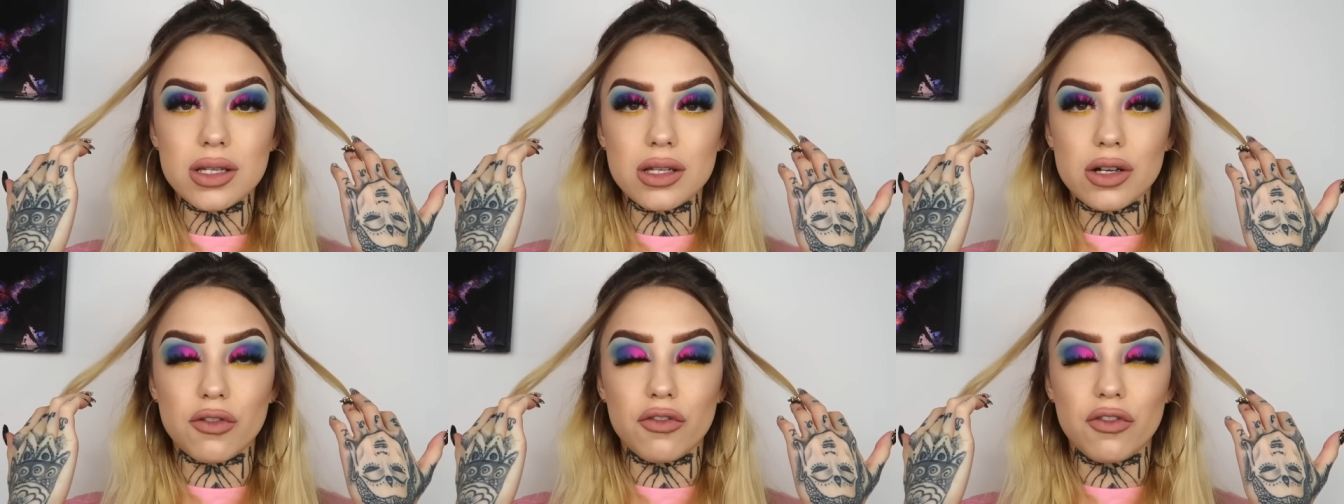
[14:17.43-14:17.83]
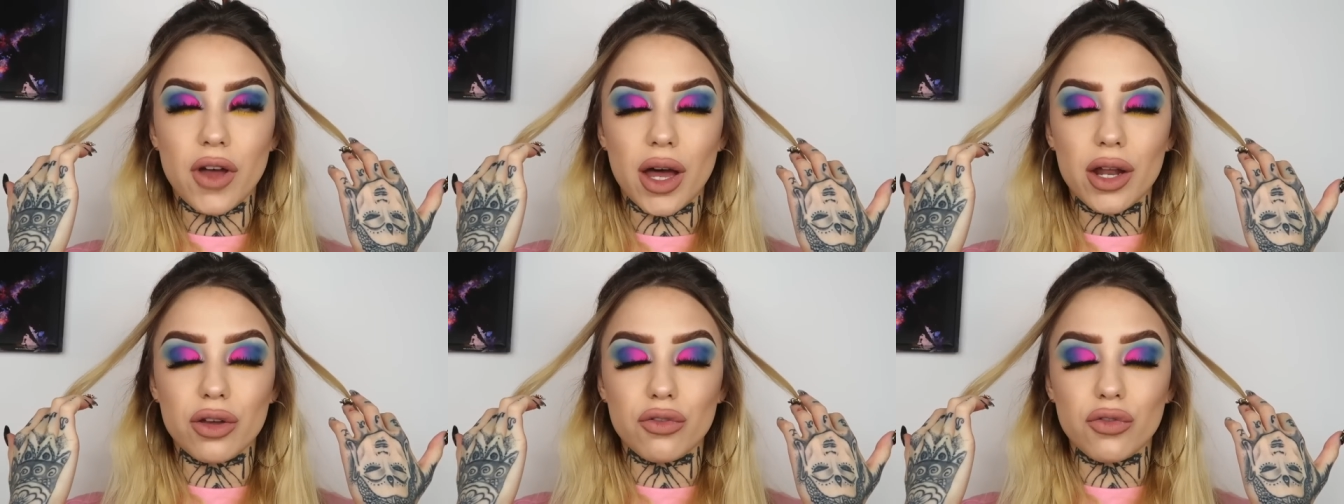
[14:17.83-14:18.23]
These are
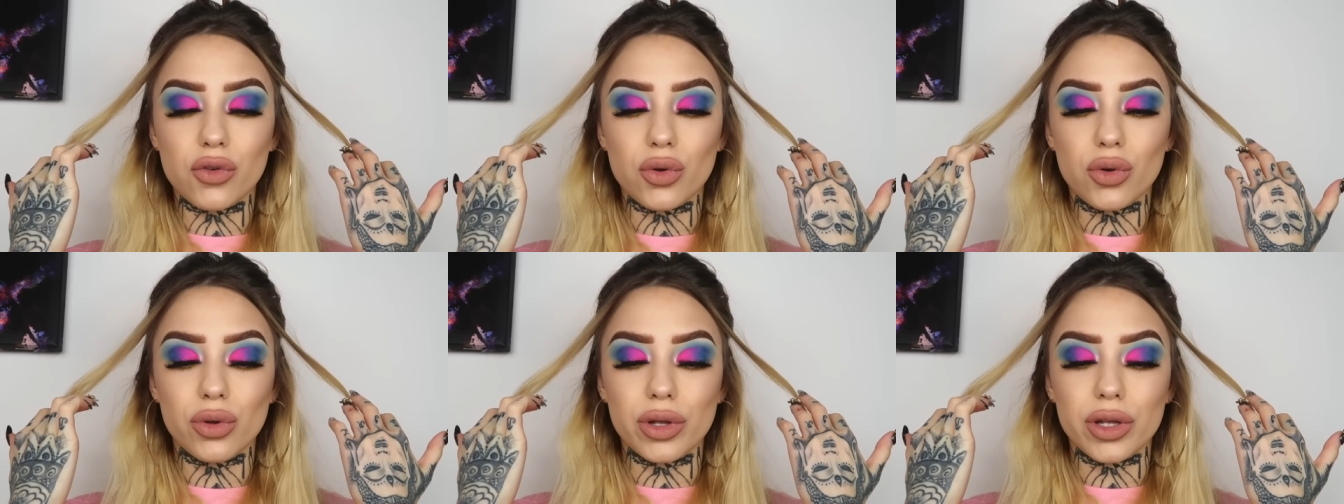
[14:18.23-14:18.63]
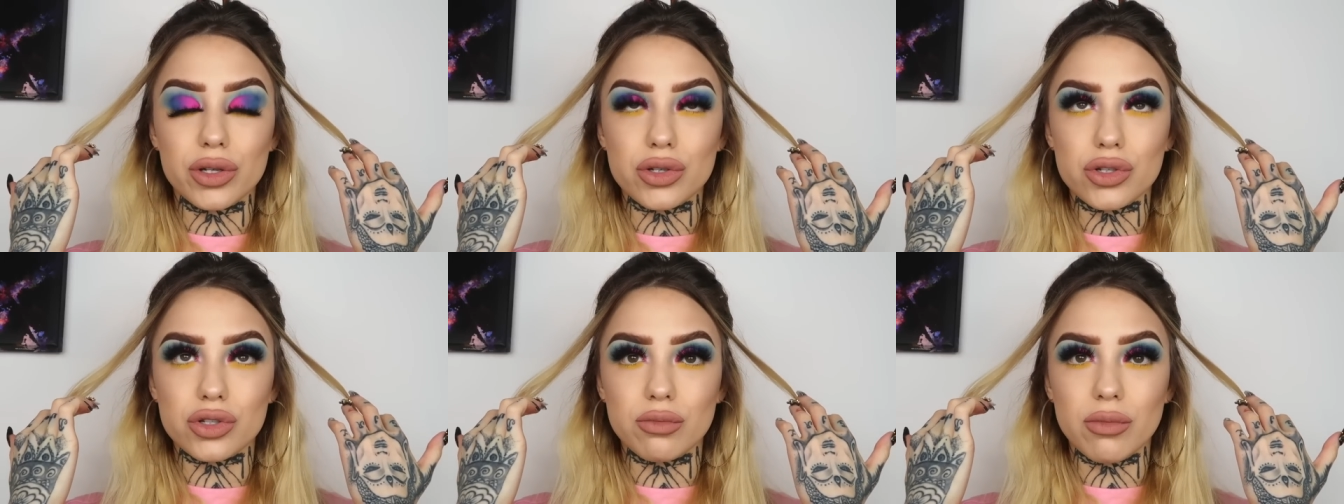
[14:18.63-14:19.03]
very full
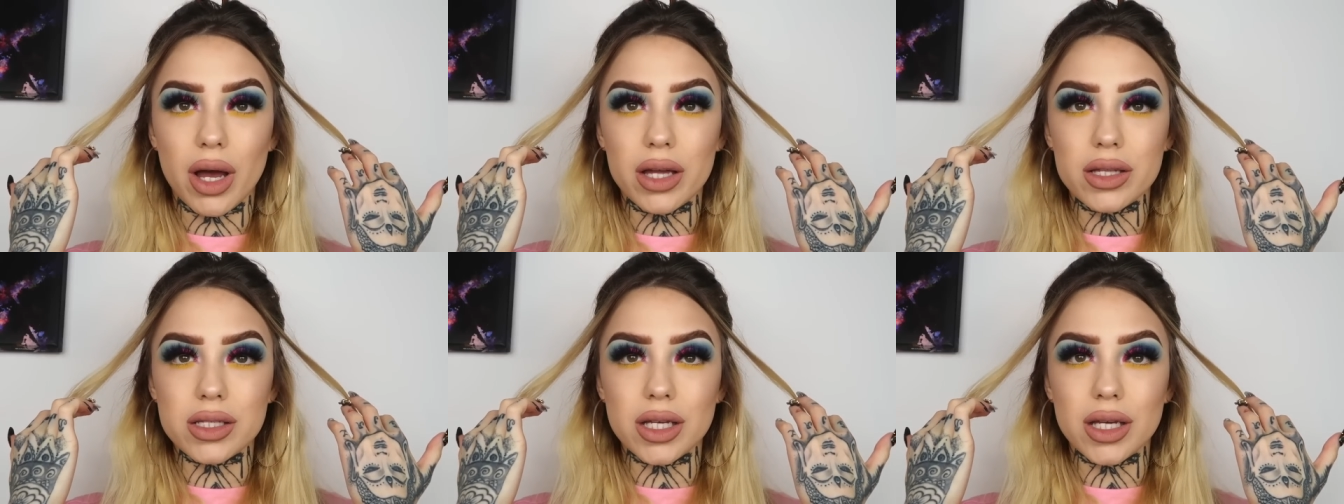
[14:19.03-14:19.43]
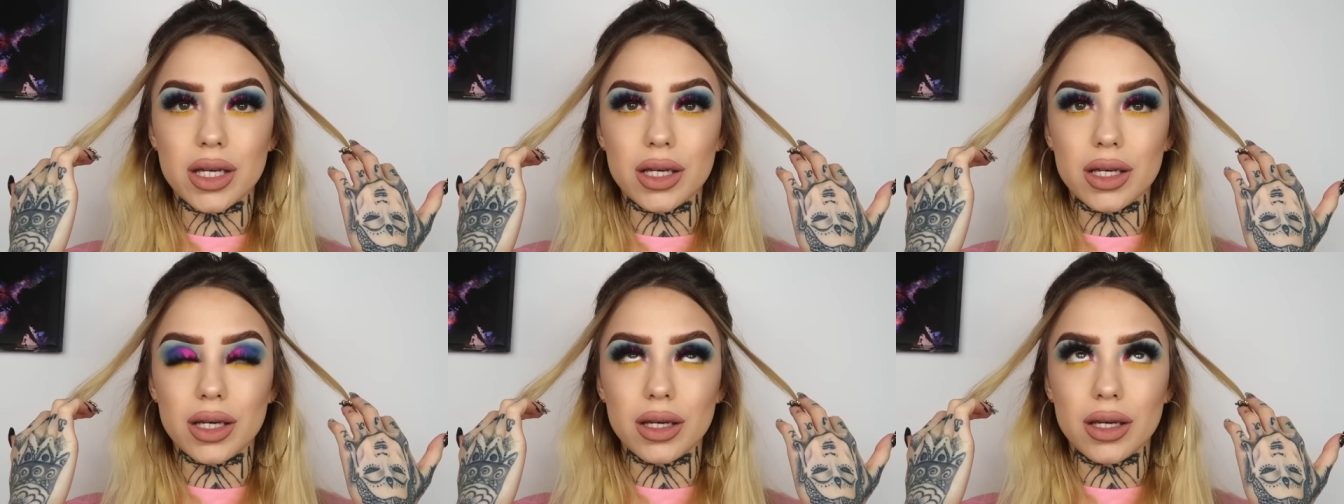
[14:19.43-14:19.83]
and
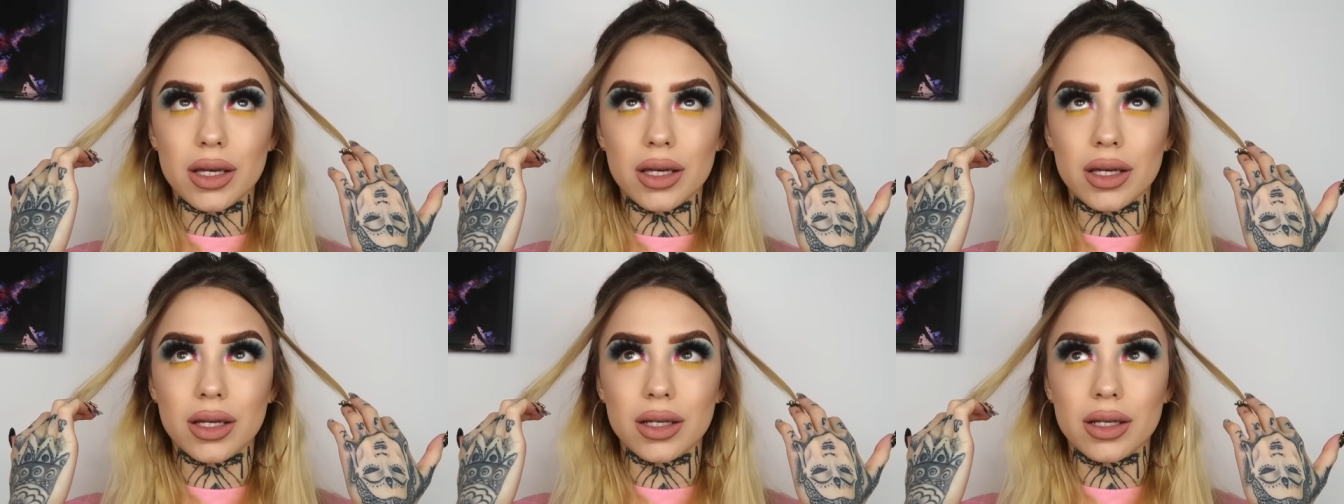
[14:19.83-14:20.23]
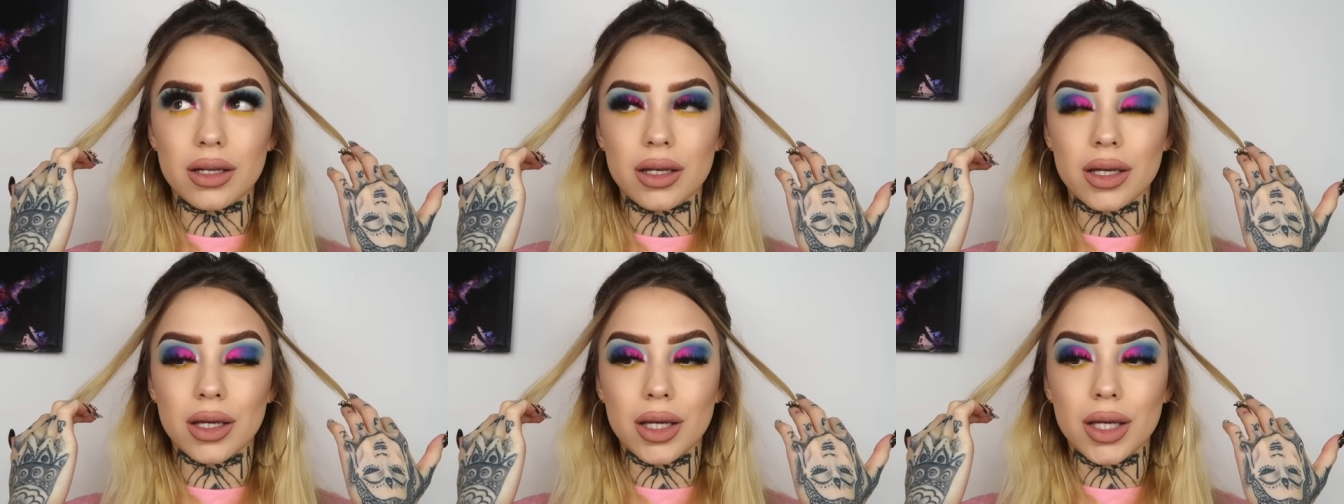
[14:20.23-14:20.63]
dramatic
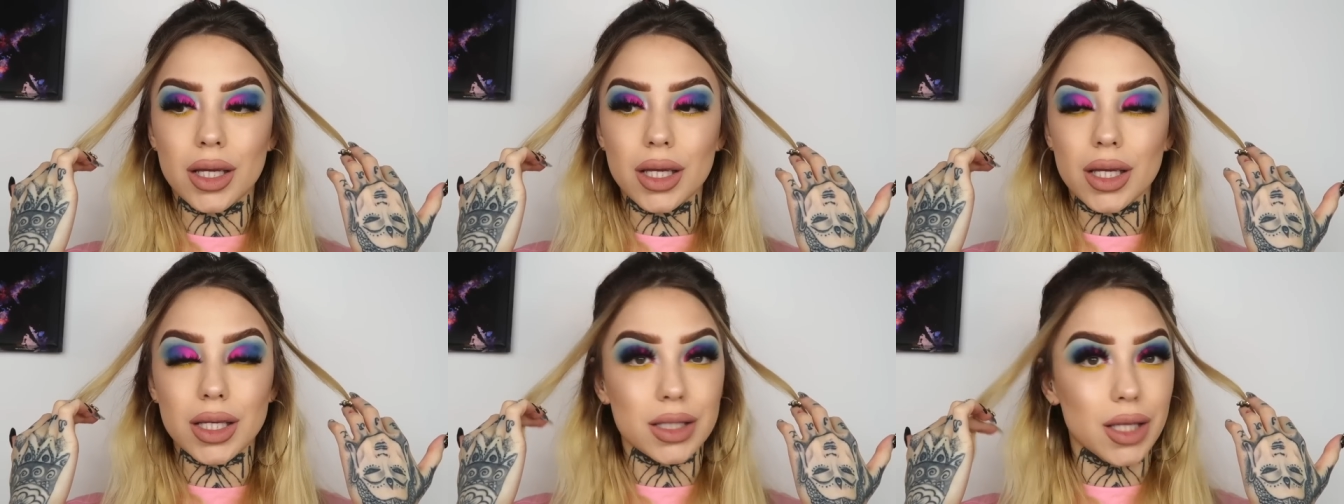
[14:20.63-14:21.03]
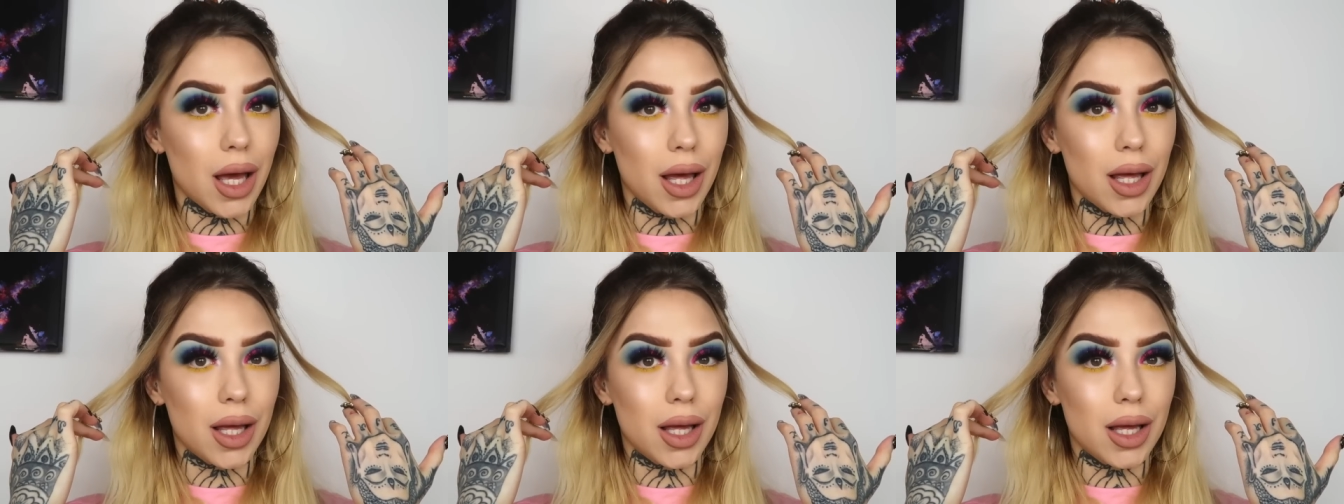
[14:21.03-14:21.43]
and yeah,
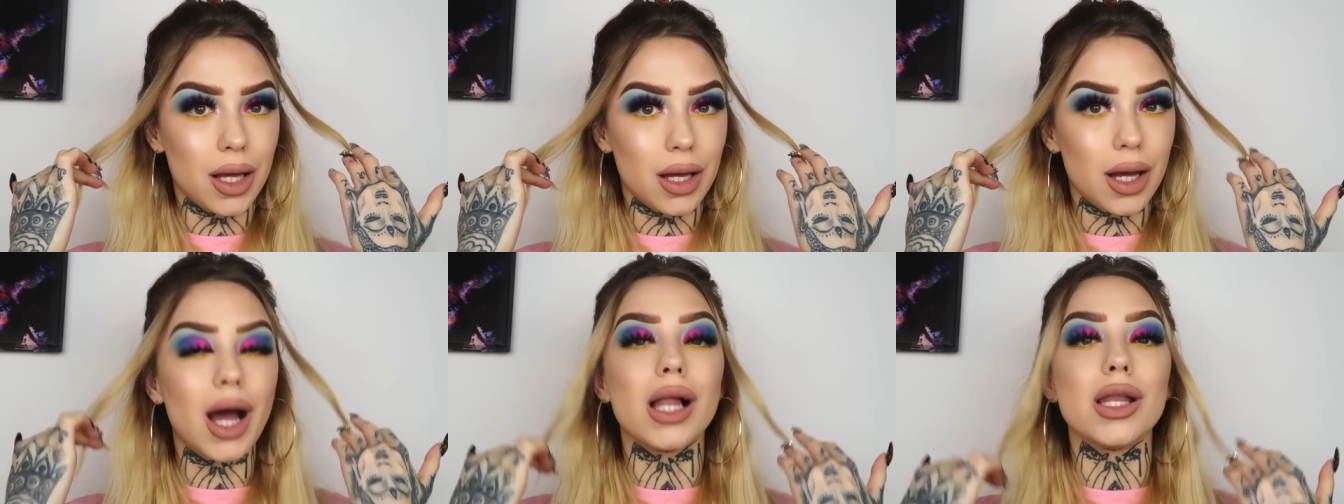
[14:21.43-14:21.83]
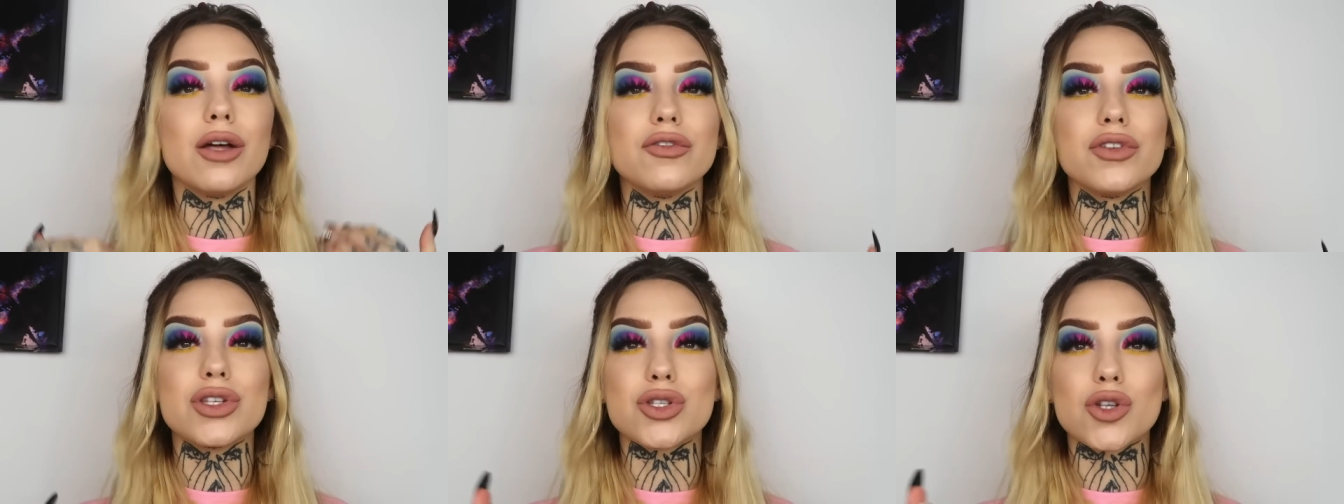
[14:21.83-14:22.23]
I
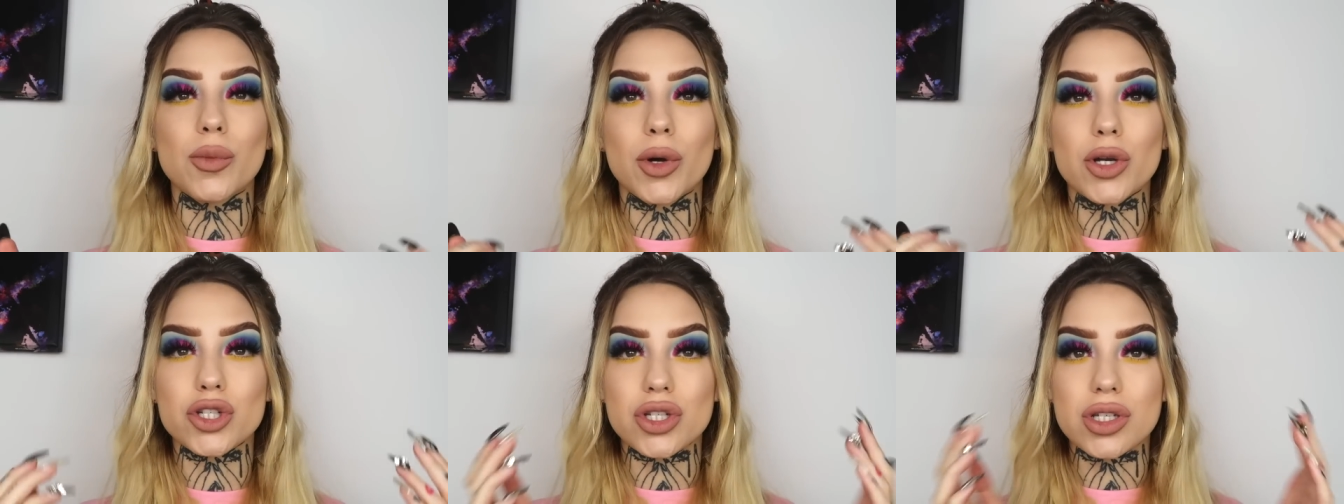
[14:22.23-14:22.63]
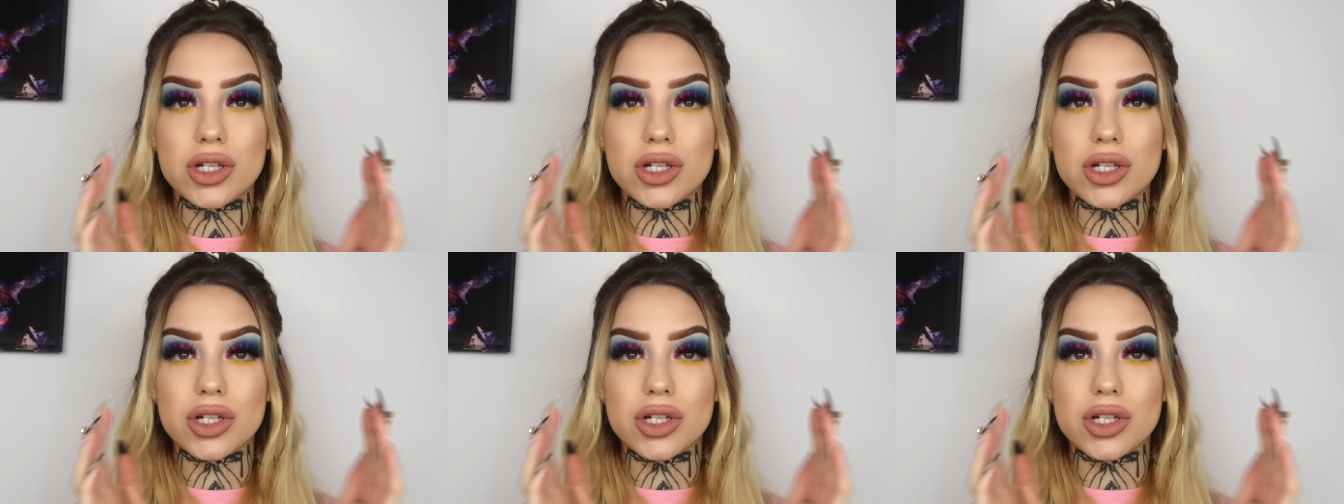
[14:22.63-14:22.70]
love these so much.